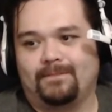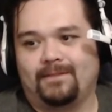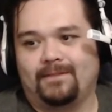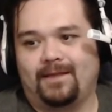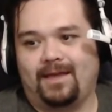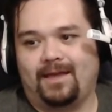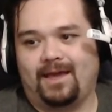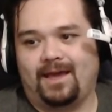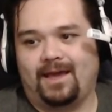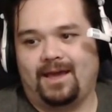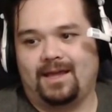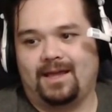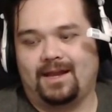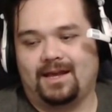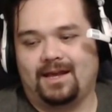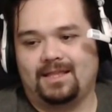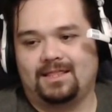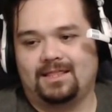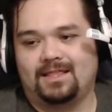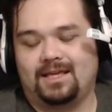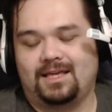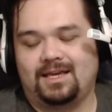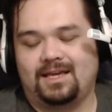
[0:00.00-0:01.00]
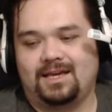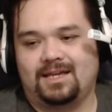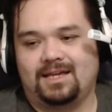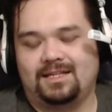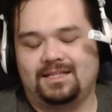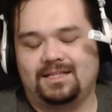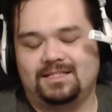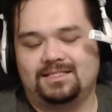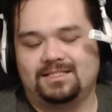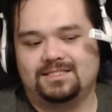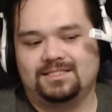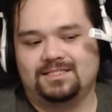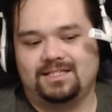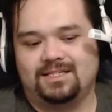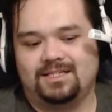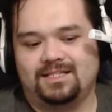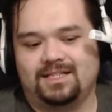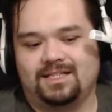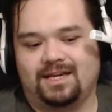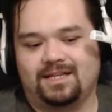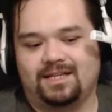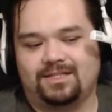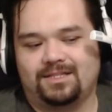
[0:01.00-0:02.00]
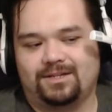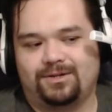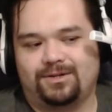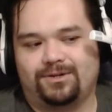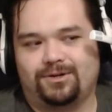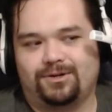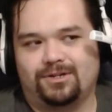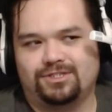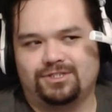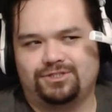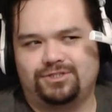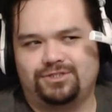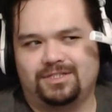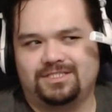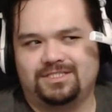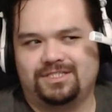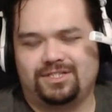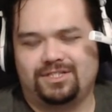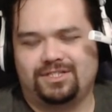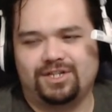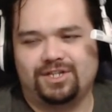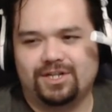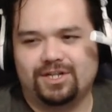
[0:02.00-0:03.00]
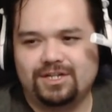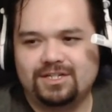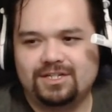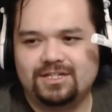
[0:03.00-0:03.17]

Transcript: And I think I did see, like, the cross-dressing nun.